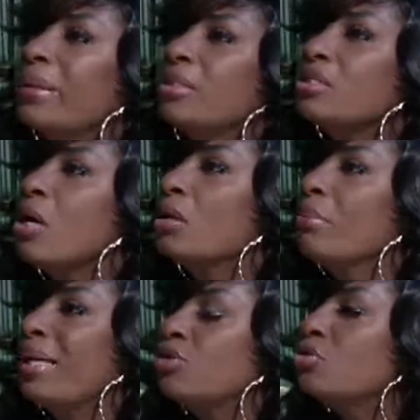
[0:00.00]
But
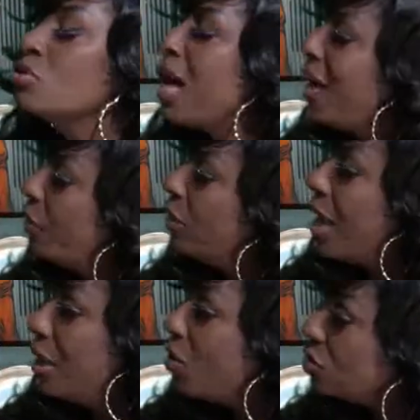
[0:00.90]

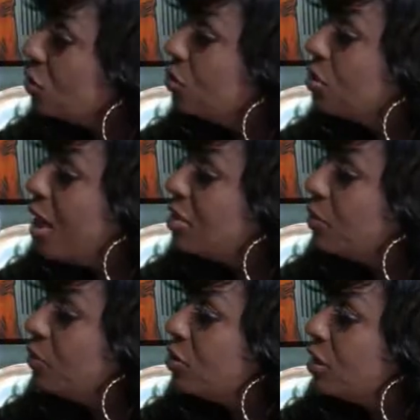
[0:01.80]
I also do
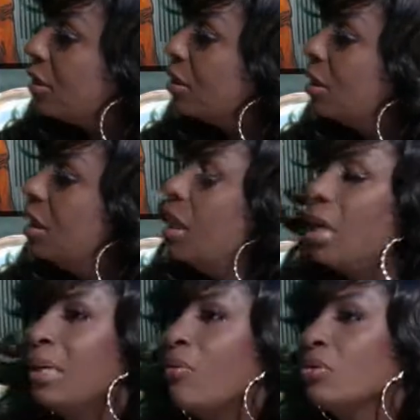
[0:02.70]
gospel music,
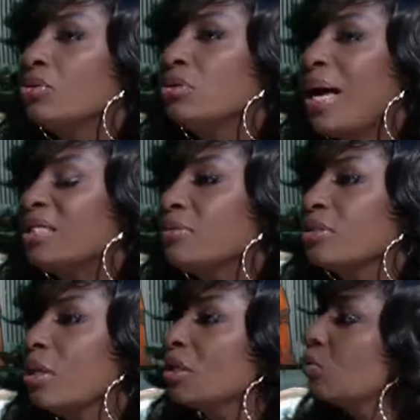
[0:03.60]
and I wrote two gospel
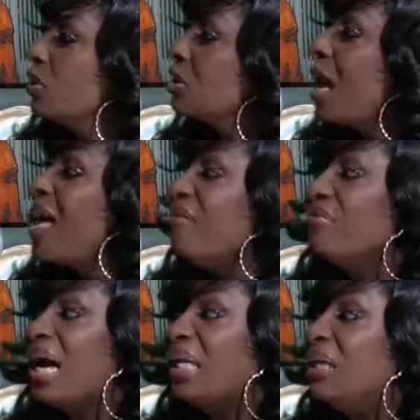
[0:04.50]
songs, which I have
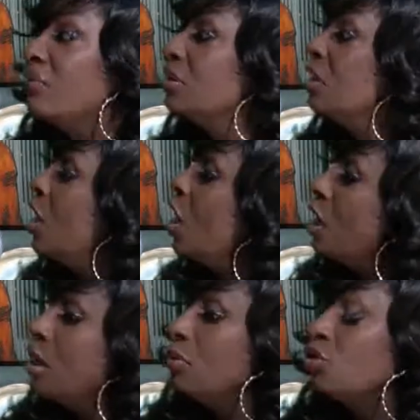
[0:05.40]
not even
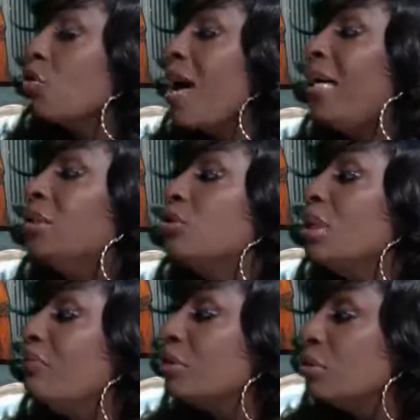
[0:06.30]
try to
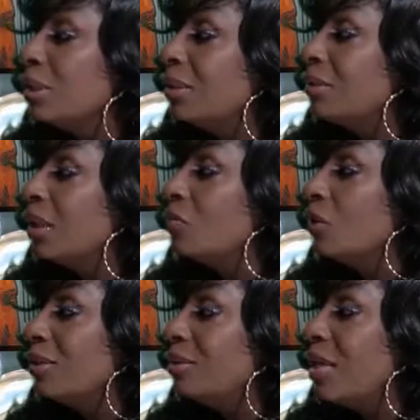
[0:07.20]
even do anything
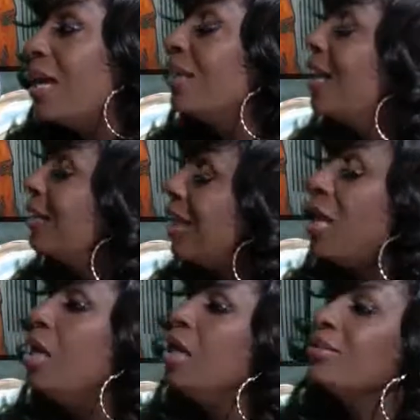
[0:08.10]
with yet. And
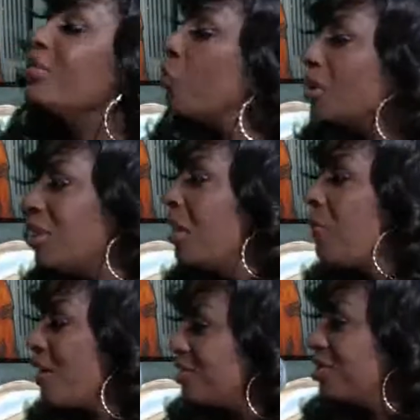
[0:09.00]
one thing
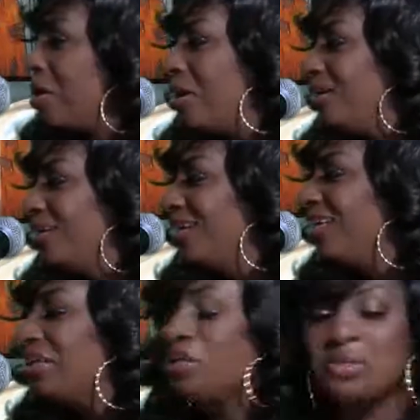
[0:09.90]
about a song,
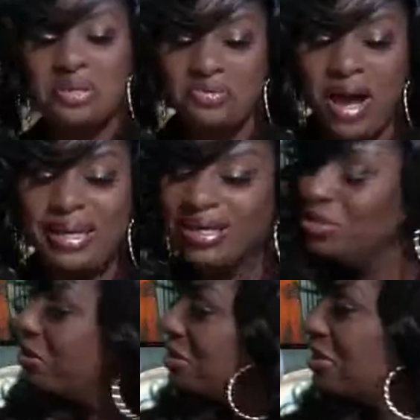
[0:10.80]
you can write it
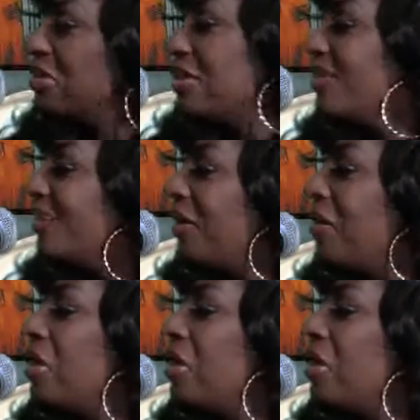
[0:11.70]
and you can just sit it there.